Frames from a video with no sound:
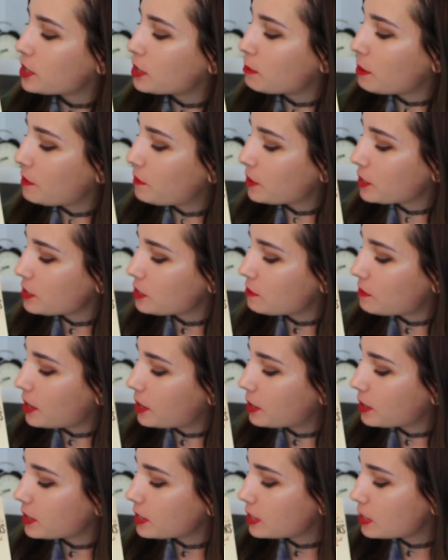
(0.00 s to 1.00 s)
So my first
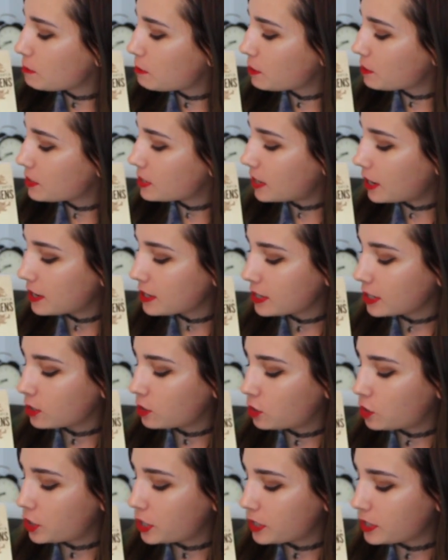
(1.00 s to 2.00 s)
record is Sleeping With Sirens.
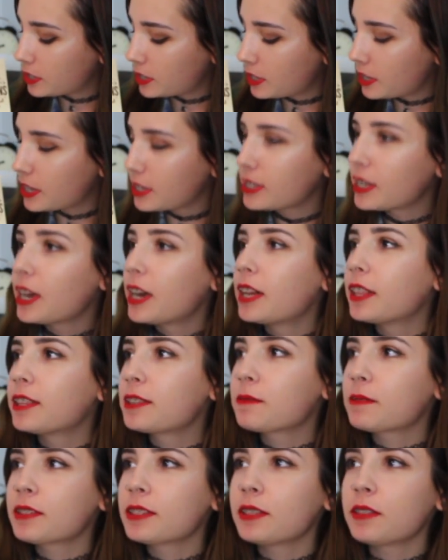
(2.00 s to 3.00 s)
Let's cheers to this.
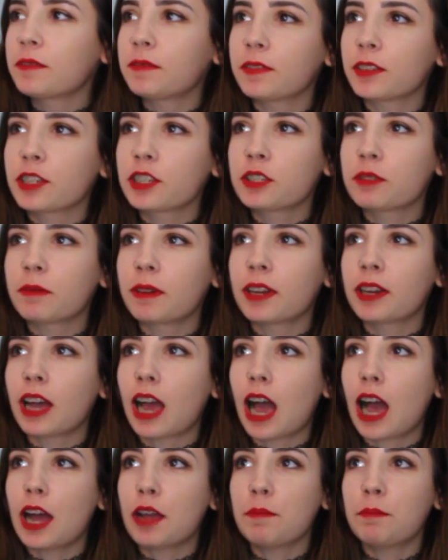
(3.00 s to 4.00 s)
This wasn't the first
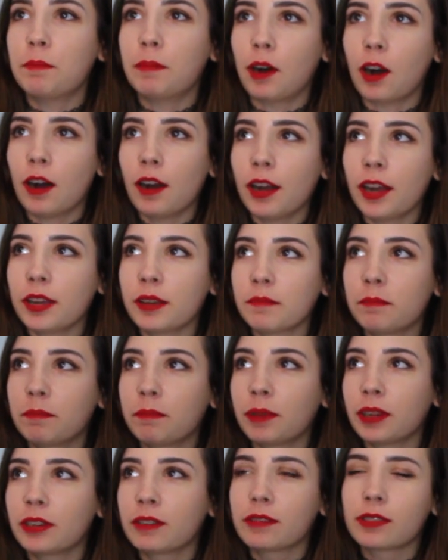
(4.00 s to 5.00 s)
one I
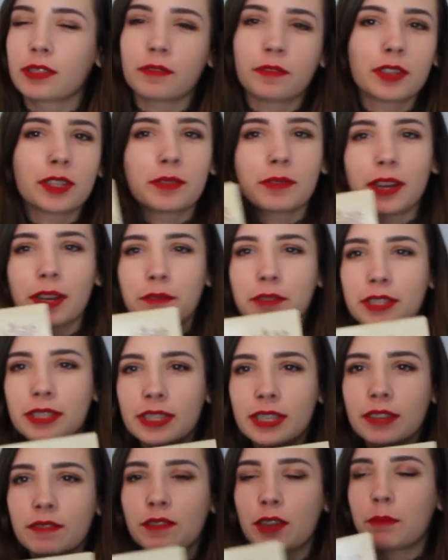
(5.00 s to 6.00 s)
bought, but it was the first one I
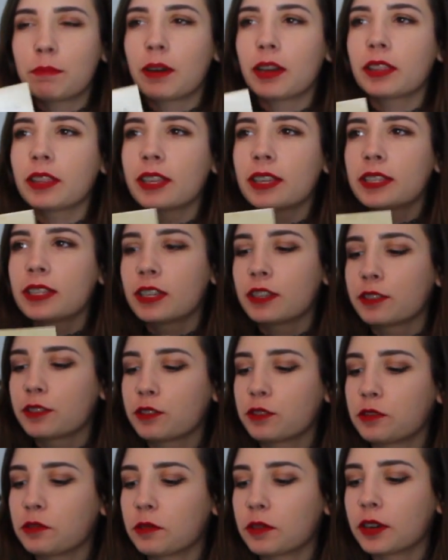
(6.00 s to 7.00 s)
received. I bought this in a
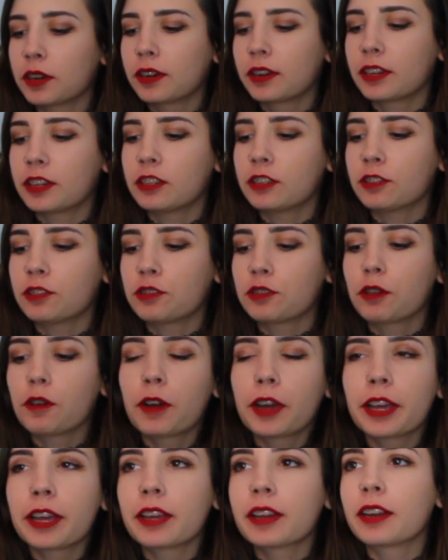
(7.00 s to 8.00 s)
store in
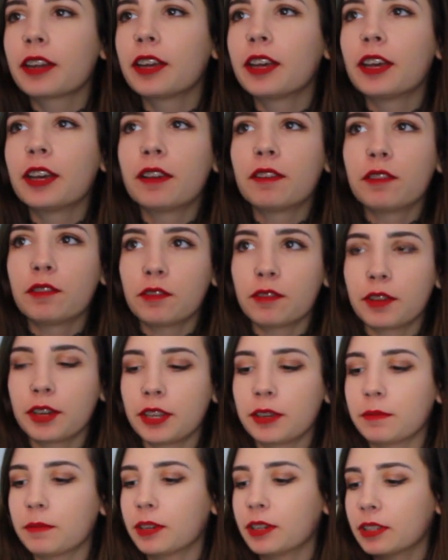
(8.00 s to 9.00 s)
Detroit. No
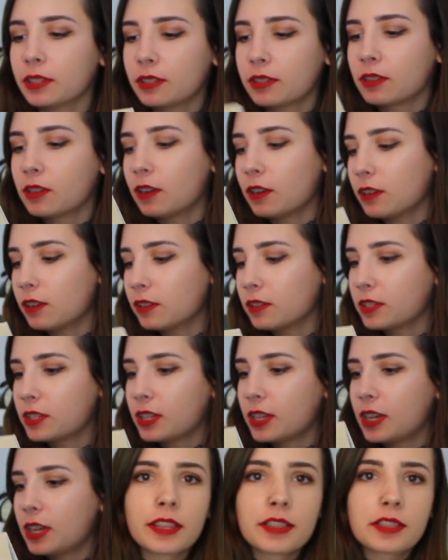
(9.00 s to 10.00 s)
idea what it's called.
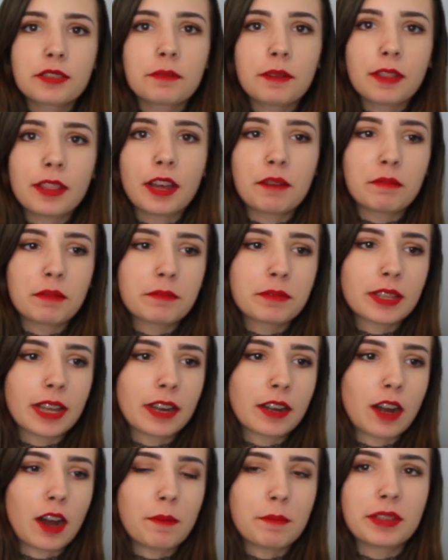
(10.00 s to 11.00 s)
This is one of the albums
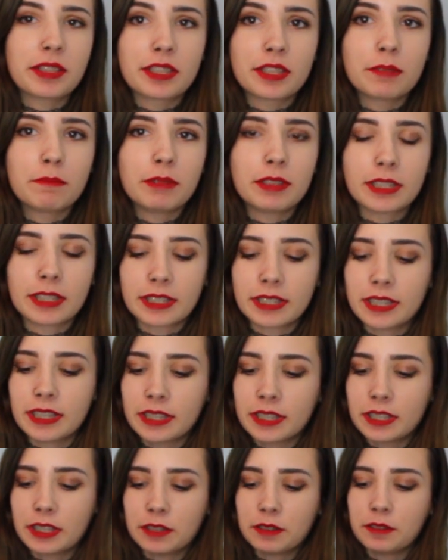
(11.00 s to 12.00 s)
that got me into the music
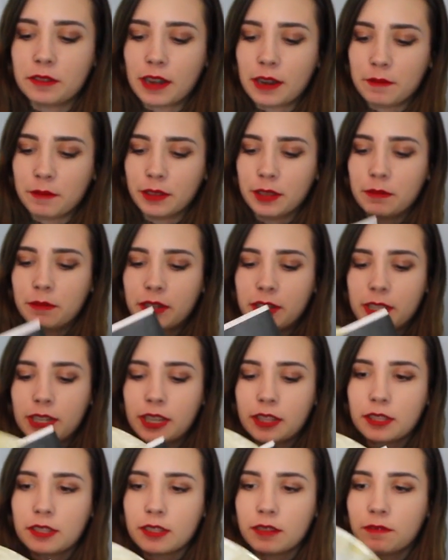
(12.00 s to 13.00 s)
scene, so I really wanted to
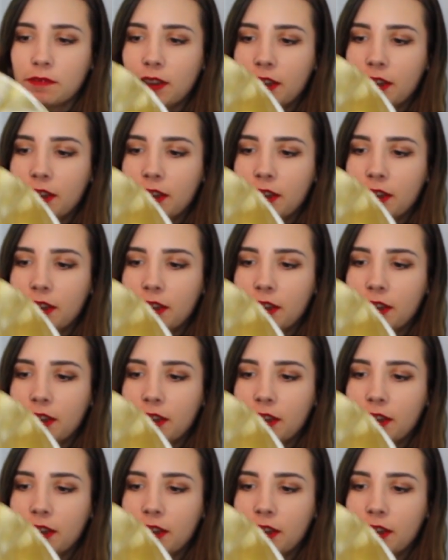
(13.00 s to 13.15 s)
get this on